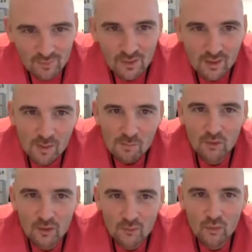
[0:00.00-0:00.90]
But
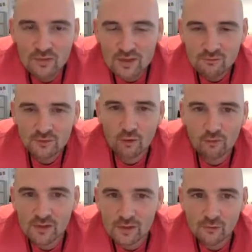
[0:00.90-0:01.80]
within
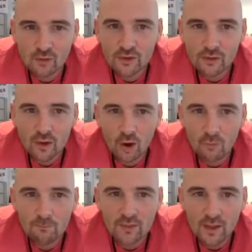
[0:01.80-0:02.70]
photography, you've also
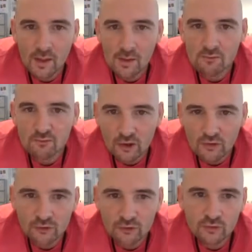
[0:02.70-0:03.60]
got
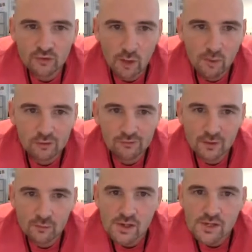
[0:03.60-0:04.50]
functional
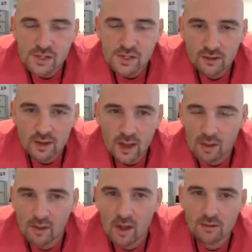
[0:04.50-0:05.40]
typography, which
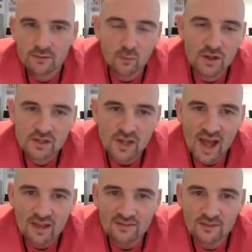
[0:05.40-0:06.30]
which
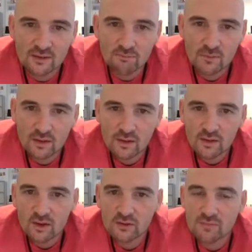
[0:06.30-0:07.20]
has to
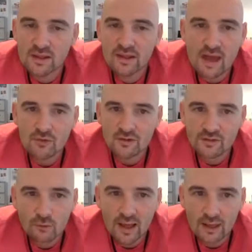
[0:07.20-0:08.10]
kind of be in every
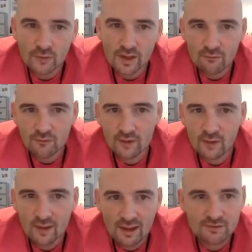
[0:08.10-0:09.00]
single gallery. You have to
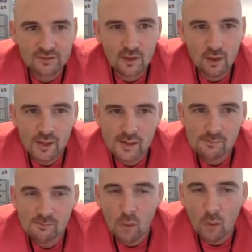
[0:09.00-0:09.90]
have a
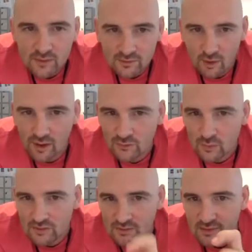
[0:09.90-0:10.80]
certain point size,
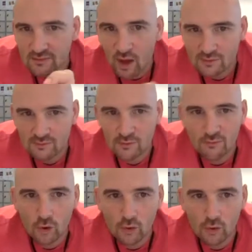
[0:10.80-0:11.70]
which is the size of the
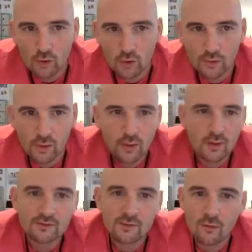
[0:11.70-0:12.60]
font,
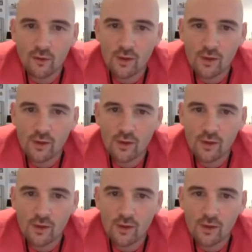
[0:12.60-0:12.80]
so that